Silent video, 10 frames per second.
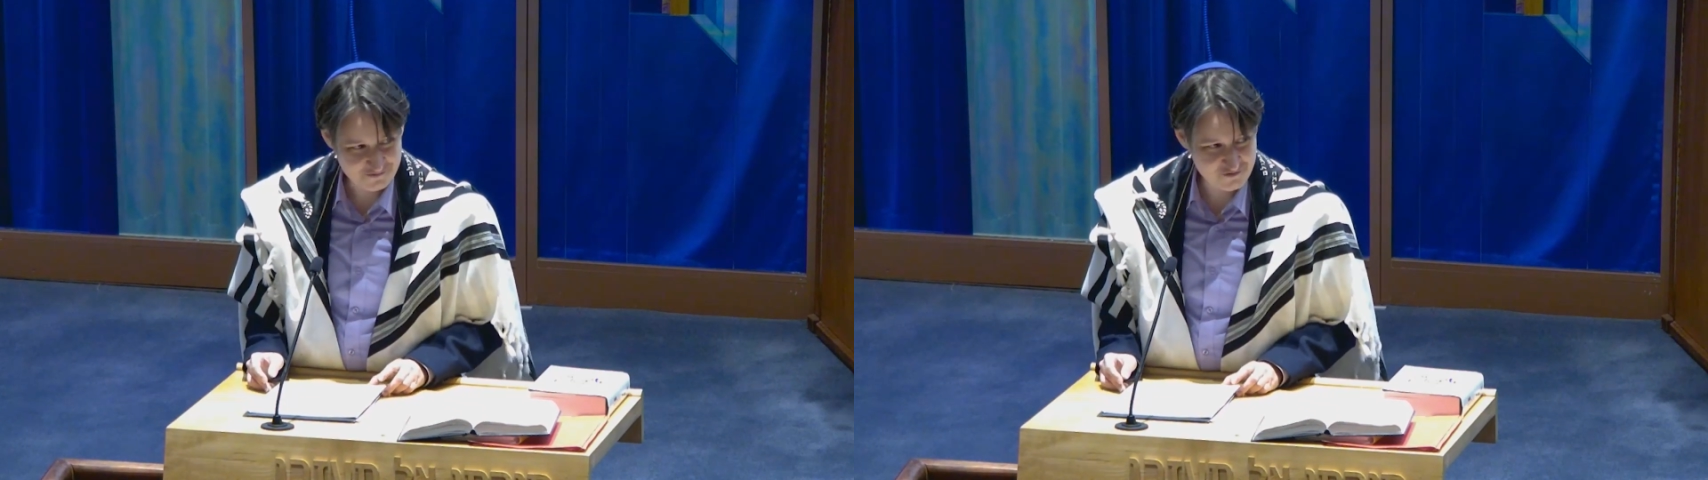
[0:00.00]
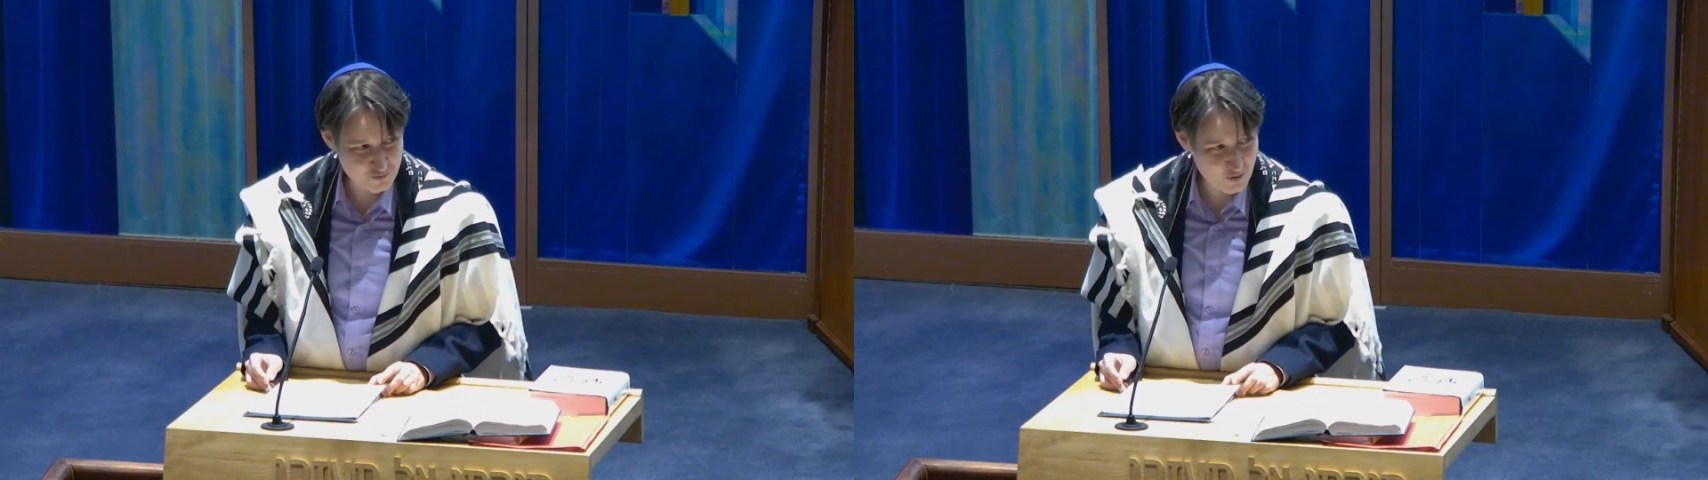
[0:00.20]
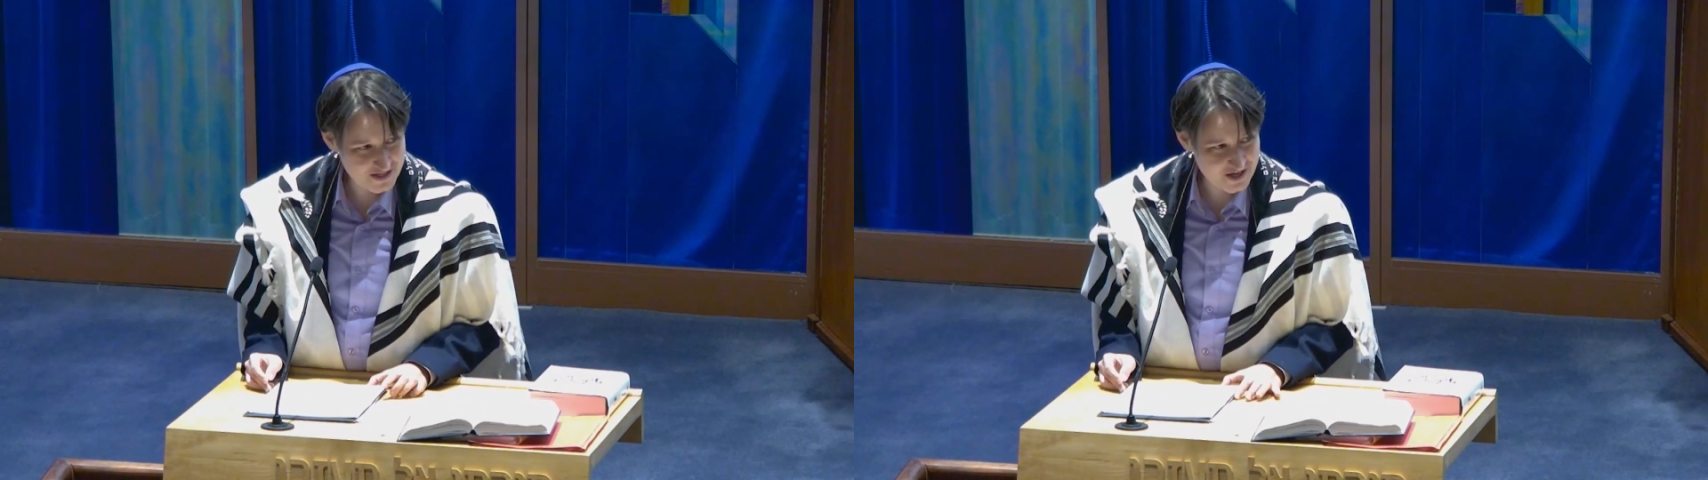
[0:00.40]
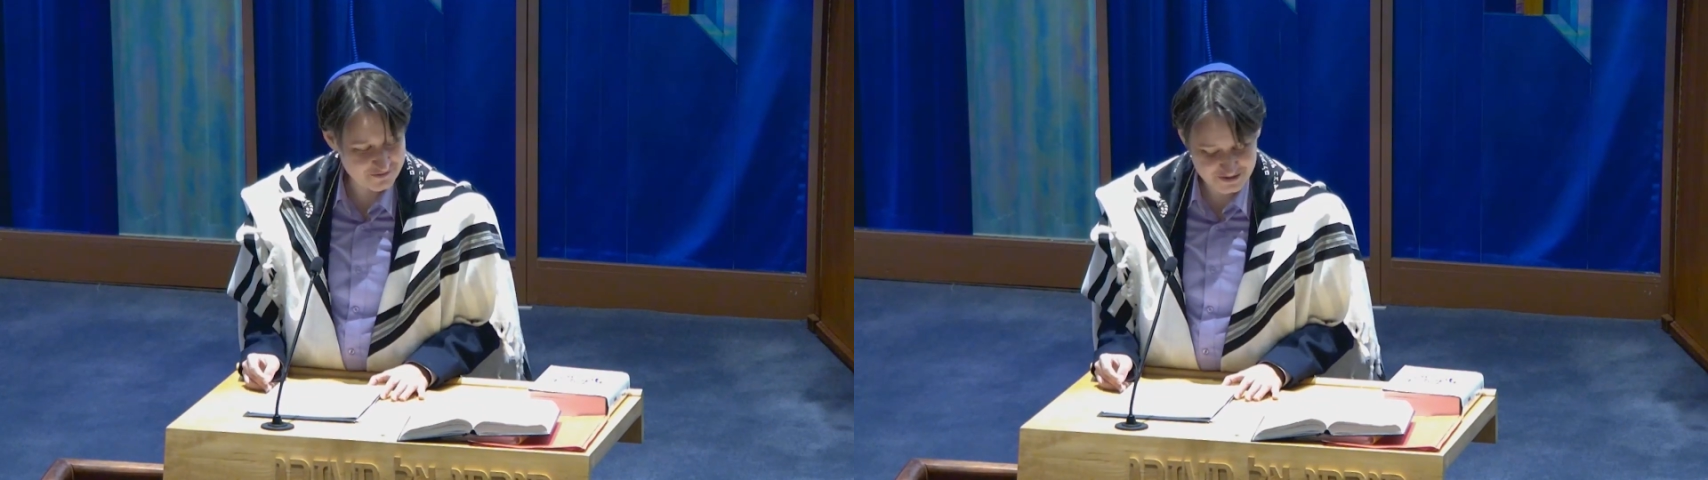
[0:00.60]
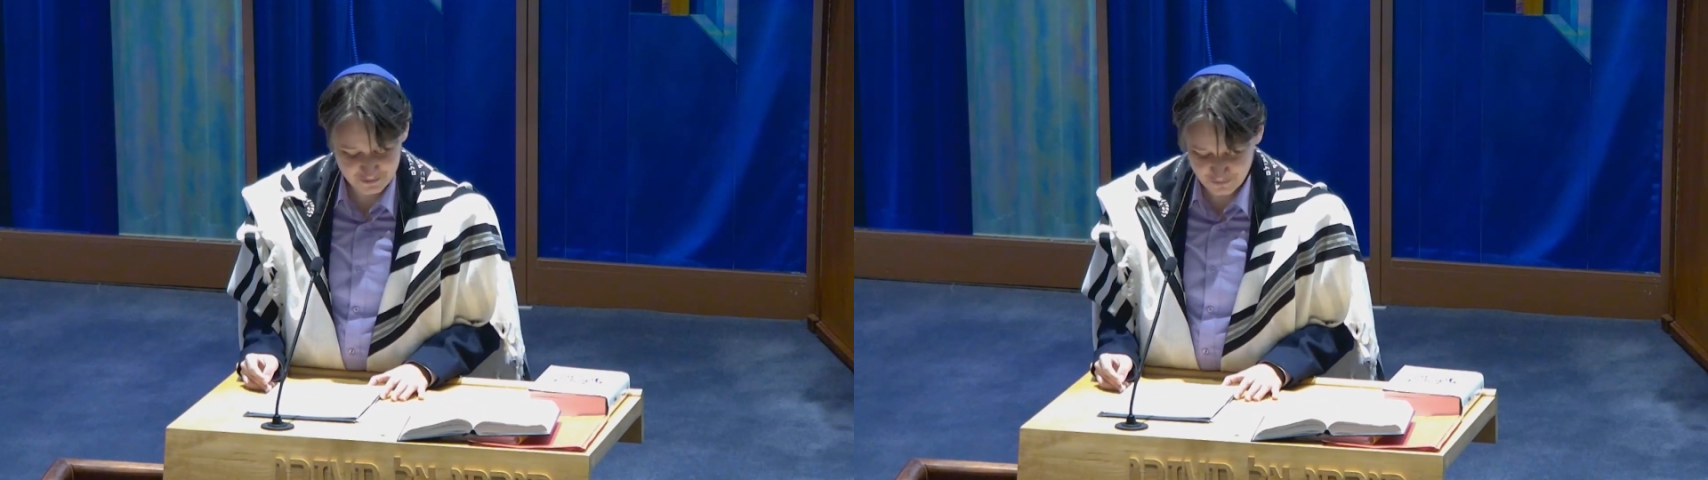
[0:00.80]
Week
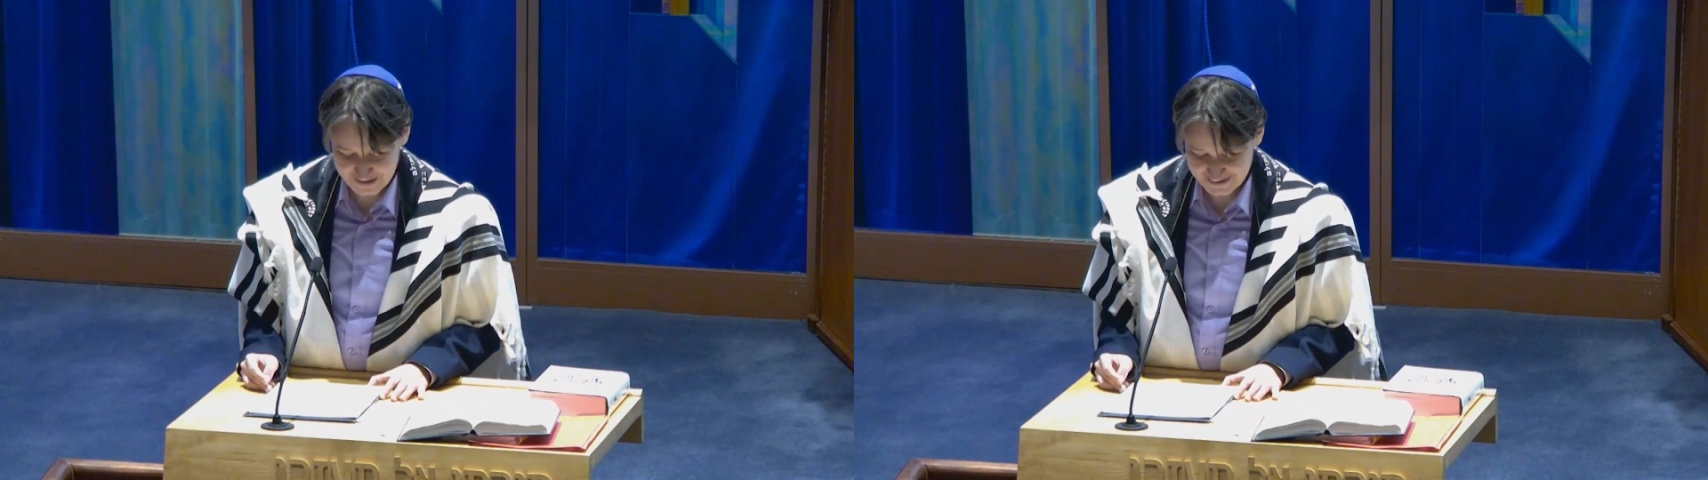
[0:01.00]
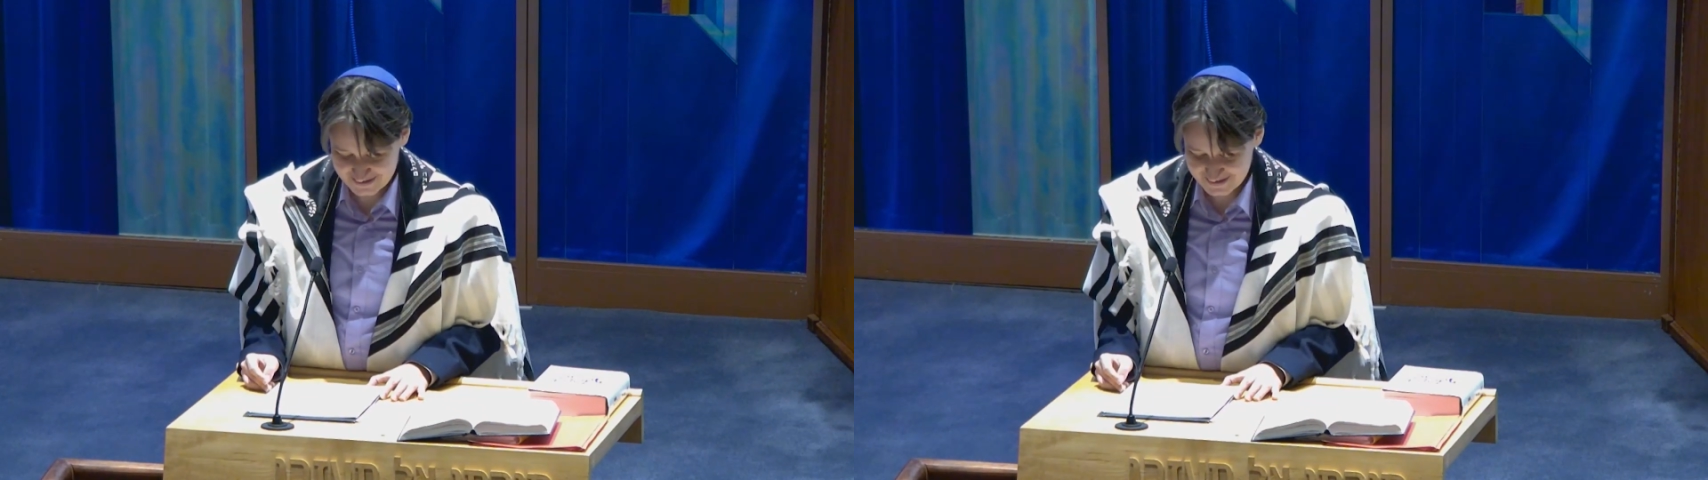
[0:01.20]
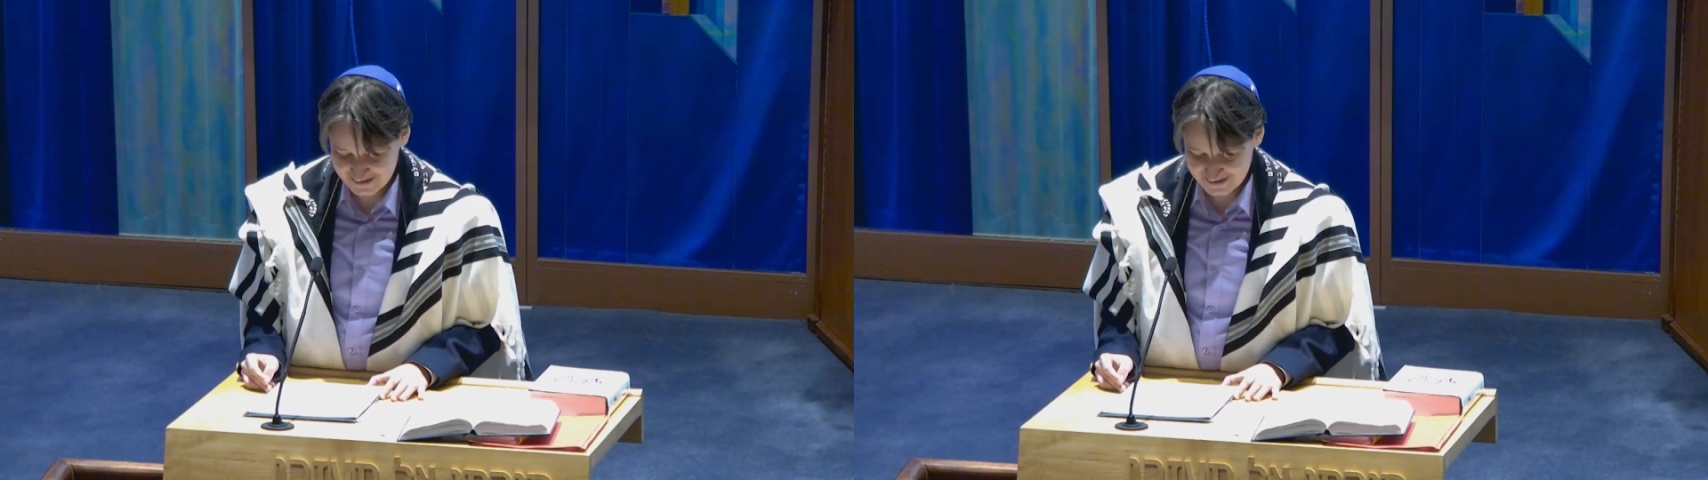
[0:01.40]
after week,